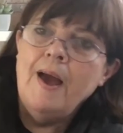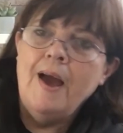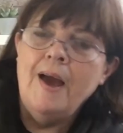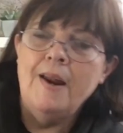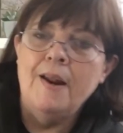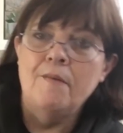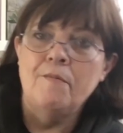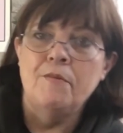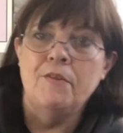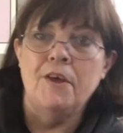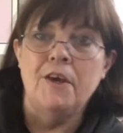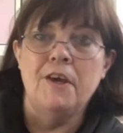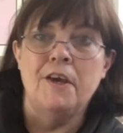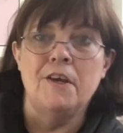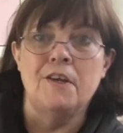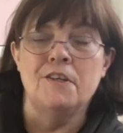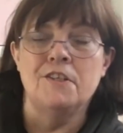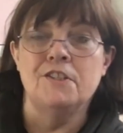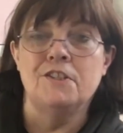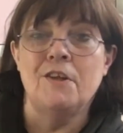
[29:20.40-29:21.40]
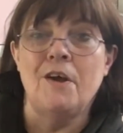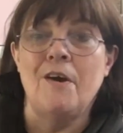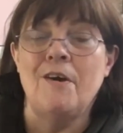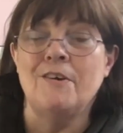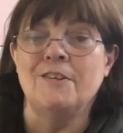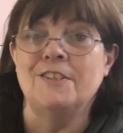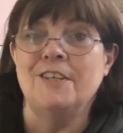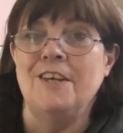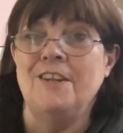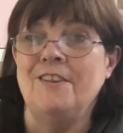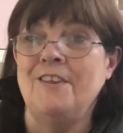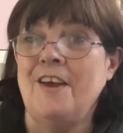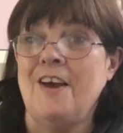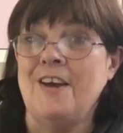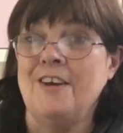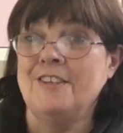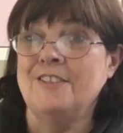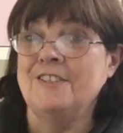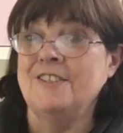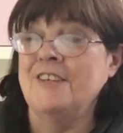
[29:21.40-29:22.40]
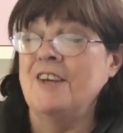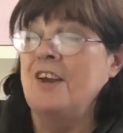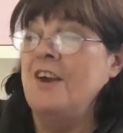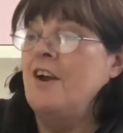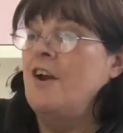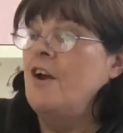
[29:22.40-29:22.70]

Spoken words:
and I'm thinking of starting that